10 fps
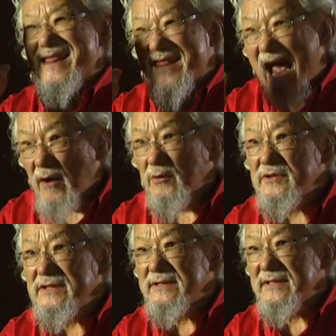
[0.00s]

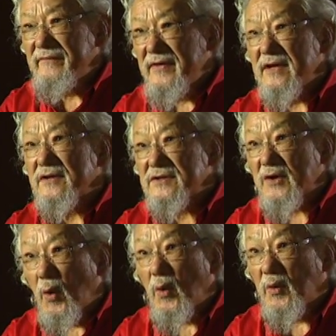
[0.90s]
thousands of years
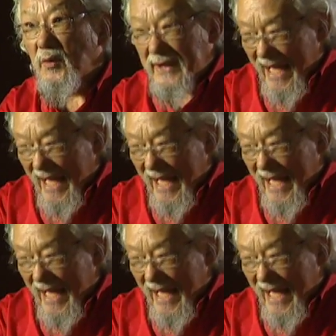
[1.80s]
old